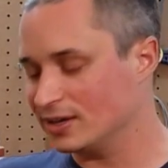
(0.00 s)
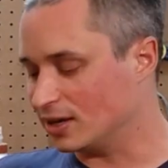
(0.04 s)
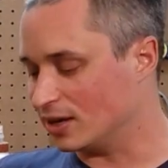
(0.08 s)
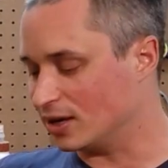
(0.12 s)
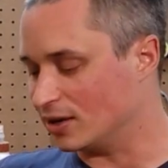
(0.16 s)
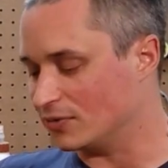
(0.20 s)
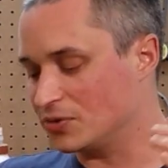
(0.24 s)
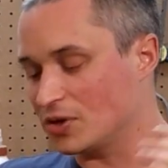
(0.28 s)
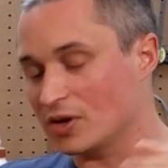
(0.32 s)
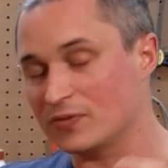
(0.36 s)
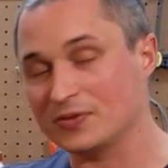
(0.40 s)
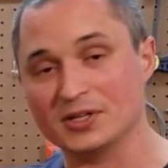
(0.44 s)

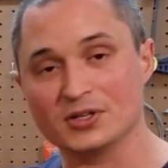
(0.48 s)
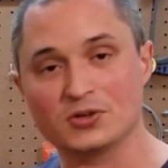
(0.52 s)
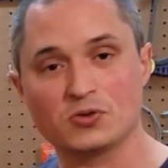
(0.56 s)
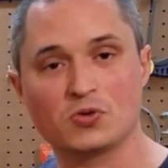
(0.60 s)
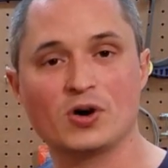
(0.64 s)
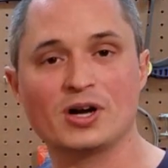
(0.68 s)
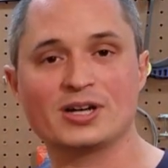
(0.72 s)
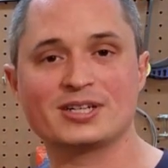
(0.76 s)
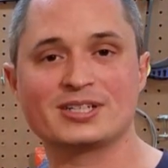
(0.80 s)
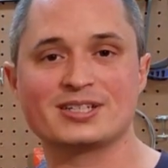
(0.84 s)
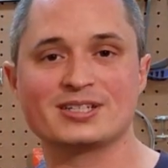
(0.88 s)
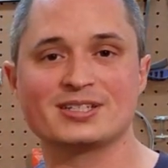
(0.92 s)
If you have any
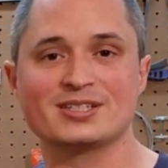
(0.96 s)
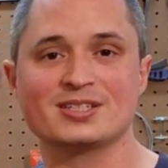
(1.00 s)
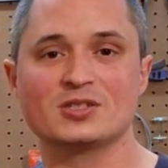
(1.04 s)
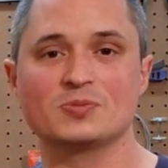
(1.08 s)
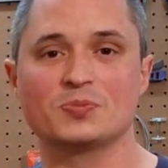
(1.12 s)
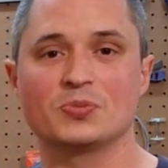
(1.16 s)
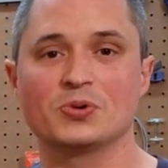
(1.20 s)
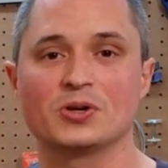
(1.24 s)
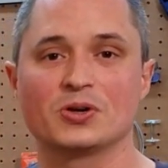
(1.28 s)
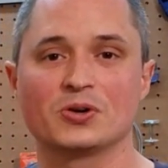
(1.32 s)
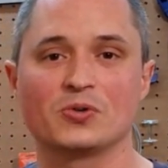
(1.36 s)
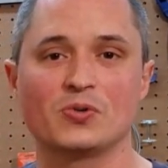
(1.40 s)

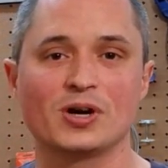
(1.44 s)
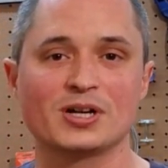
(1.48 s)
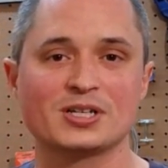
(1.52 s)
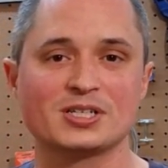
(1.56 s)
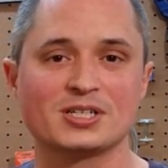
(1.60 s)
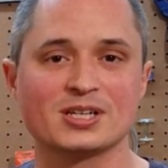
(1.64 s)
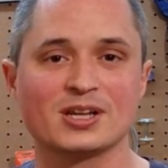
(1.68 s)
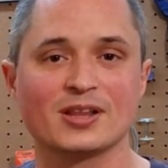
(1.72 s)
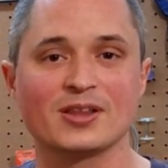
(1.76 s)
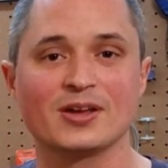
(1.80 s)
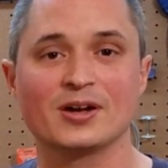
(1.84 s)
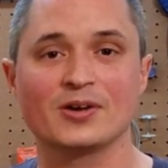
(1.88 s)
questions, put a
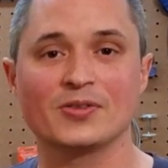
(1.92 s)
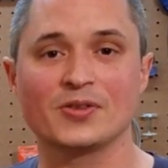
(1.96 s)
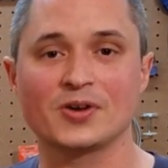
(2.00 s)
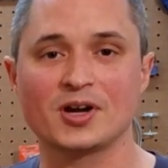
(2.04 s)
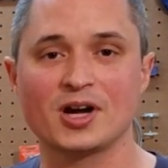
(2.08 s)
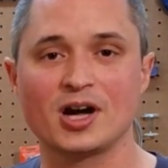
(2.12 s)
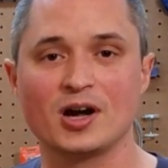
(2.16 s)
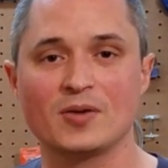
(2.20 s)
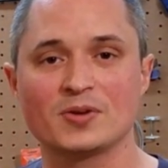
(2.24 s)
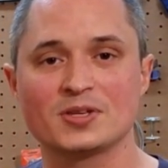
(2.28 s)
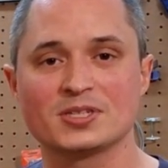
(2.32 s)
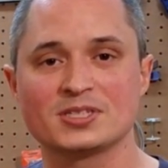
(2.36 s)
question there in the
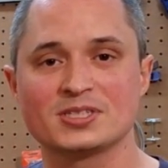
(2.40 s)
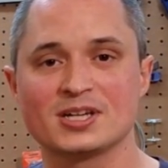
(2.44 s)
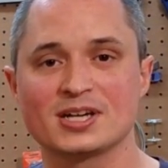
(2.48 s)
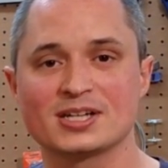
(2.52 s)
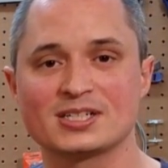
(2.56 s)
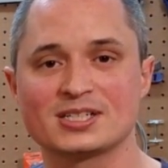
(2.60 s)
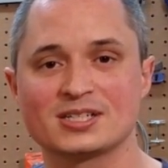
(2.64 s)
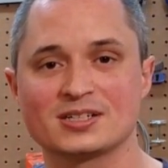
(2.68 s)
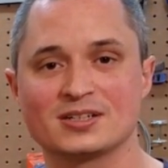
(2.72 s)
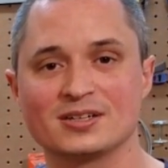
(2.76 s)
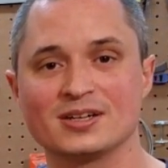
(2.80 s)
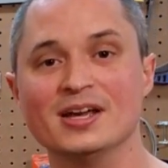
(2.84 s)
comments
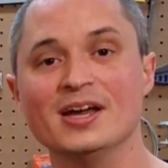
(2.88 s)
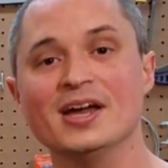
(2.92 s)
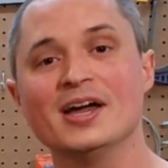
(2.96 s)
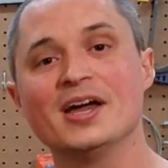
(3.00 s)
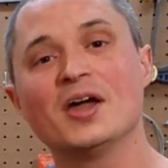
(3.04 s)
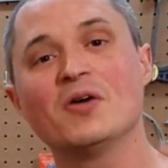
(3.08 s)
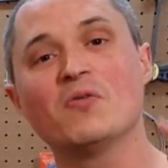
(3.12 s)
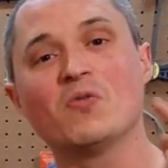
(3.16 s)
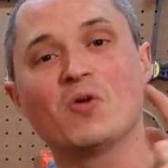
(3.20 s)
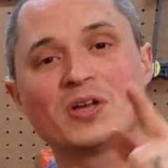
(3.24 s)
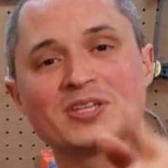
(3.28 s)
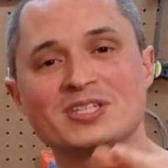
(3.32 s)
section.
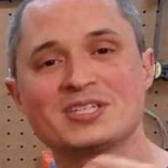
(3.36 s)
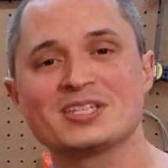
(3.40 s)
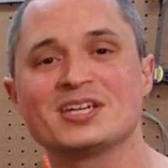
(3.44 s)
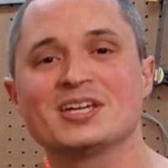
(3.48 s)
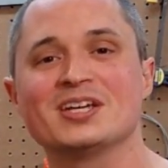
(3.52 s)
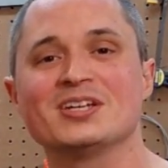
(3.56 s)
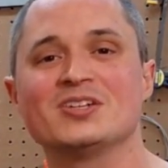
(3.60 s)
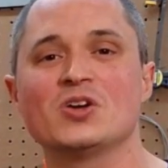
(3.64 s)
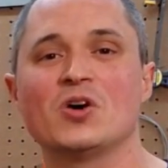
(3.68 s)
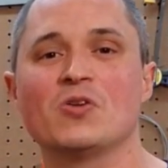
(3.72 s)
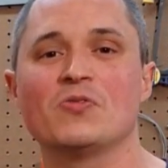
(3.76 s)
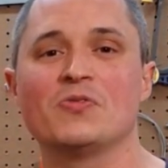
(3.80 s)
And once
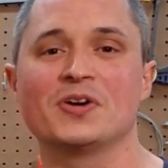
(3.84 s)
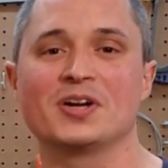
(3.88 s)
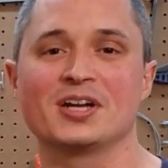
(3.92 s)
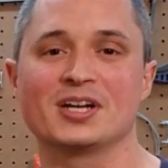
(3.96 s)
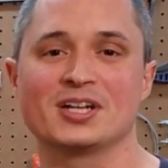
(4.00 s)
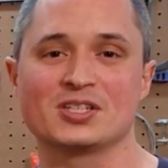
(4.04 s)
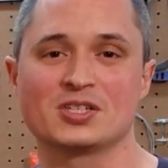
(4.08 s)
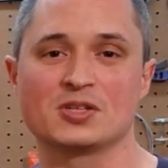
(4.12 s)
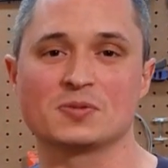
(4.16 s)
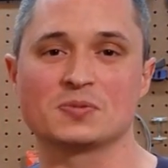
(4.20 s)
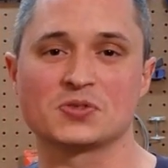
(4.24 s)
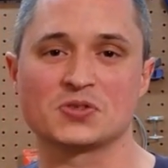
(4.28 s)
again, don't
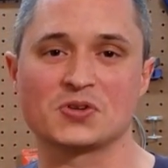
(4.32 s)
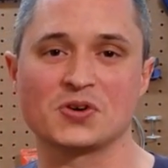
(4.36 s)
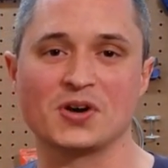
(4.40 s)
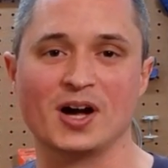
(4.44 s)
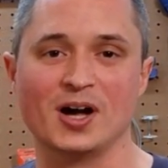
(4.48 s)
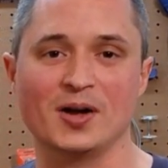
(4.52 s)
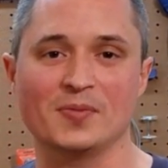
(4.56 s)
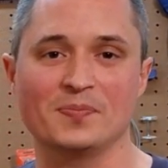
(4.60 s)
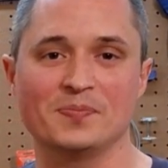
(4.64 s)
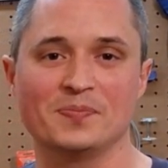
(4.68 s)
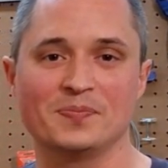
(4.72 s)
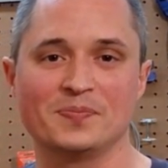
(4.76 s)
forget to
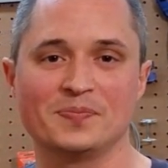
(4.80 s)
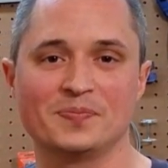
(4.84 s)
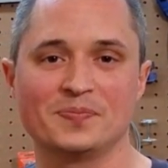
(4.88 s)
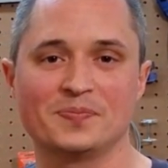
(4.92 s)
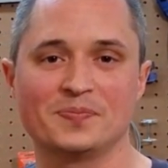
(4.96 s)
subscribe.